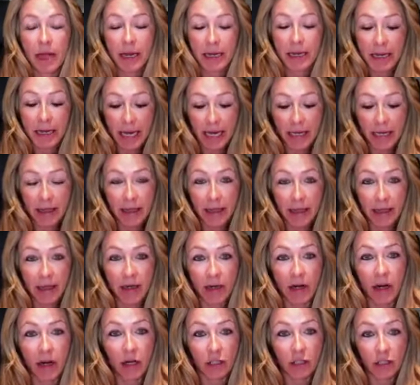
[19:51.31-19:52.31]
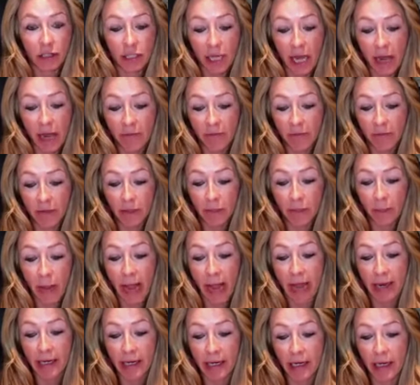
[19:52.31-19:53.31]
Nathan, our chef is
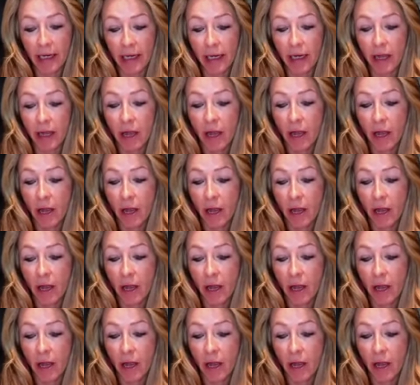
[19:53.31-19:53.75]
packing